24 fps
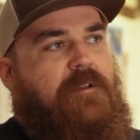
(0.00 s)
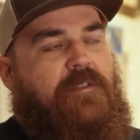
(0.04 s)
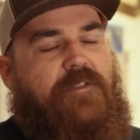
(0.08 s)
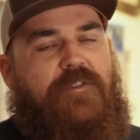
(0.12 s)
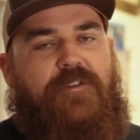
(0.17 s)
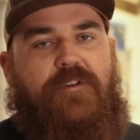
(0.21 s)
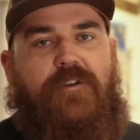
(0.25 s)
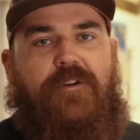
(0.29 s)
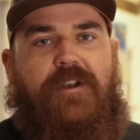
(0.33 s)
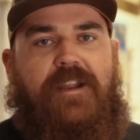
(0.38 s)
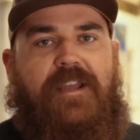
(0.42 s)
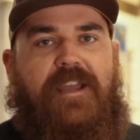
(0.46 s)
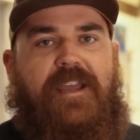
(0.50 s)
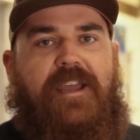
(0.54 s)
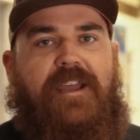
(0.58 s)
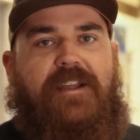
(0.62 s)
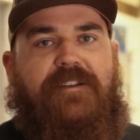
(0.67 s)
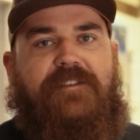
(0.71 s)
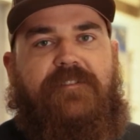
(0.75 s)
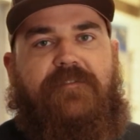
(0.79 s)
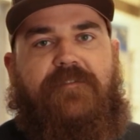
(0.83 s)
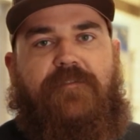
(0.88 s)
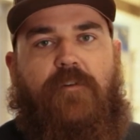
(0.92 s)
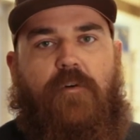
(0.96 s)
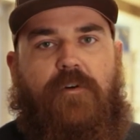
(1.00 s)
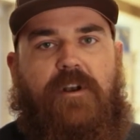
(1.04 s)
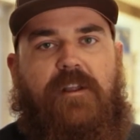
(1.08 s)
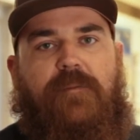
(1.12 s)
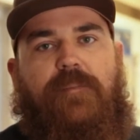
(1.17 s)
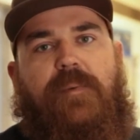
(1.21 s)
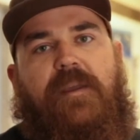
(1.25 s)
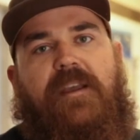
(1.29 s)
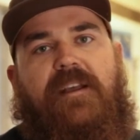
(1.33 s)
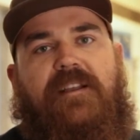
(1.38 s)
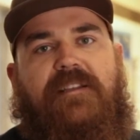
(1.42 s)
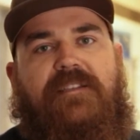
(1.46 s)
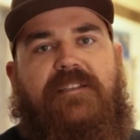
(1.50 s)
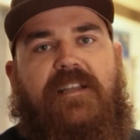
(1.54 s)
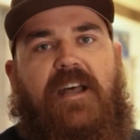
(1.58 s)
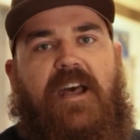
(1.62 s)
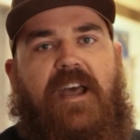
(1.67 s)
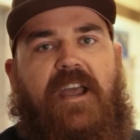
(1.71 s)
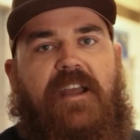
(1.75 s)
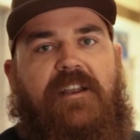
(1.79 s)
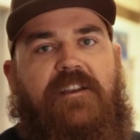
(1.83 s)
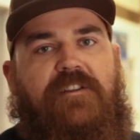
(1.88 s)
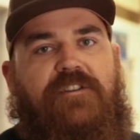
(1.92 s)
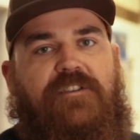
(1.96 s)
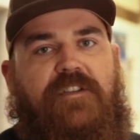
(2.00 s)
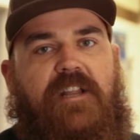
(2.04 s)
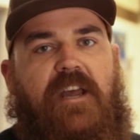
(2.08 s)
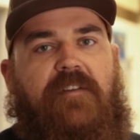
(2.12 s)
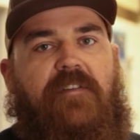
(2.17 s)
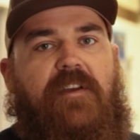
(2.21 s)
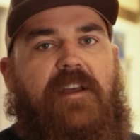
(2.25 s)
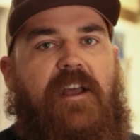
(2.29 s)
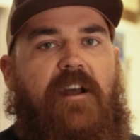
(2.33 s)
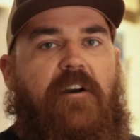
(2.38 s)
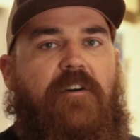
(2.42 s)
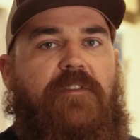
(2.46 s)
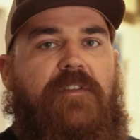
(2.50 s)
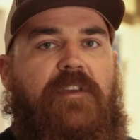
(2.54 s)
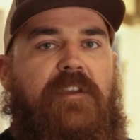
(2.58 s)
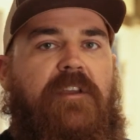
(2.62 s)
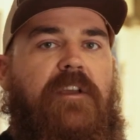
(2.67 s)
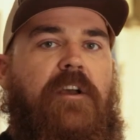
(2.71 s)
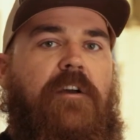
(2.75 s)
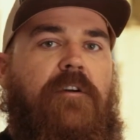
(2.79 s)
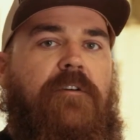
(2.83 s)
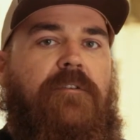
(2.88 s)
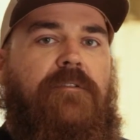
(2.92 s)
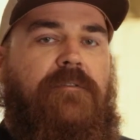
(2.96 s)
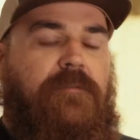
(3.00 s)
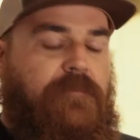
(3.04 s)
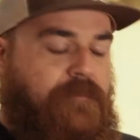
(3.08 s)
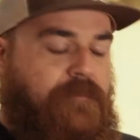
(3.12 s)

38 to 40 psi and you should have a healthy coat.